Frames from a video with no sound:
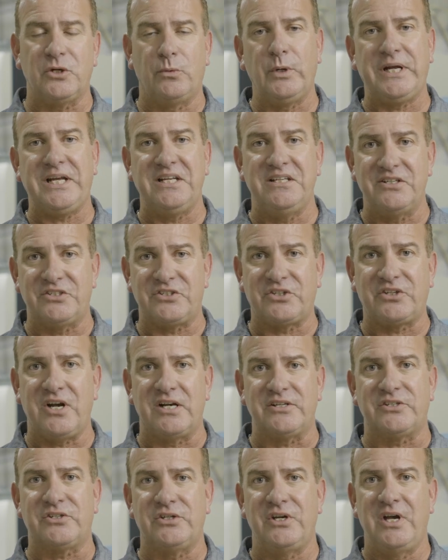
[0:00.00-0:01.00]
we can
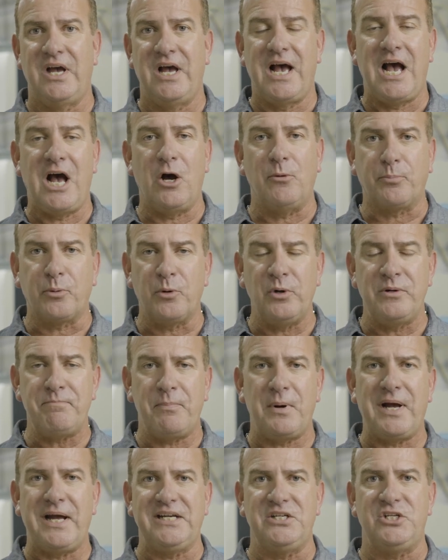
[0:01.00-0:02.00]
discuss how Print
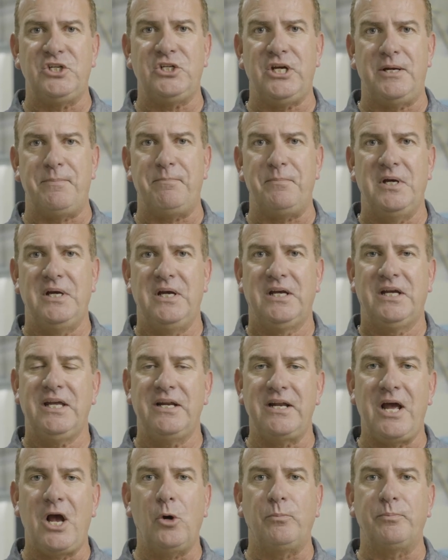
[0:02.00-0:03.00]
Bind Ship
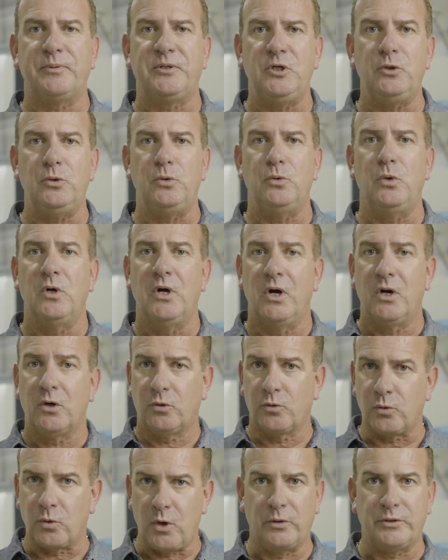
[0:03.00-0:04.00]
can help you
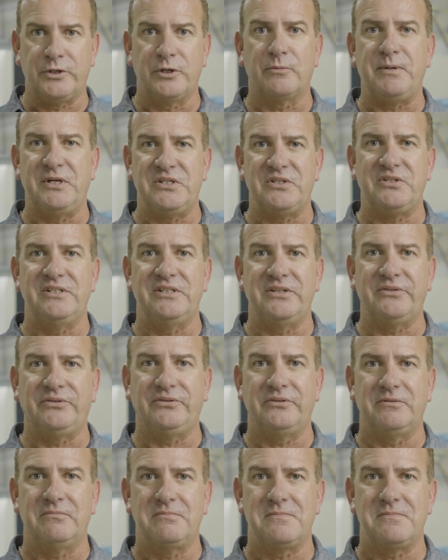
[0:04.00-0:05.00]
grow your business.